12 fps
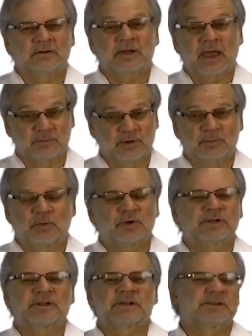can be
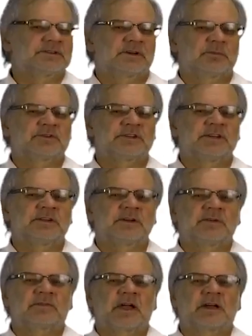appointed as a
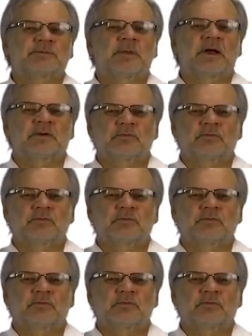representative taxpayer.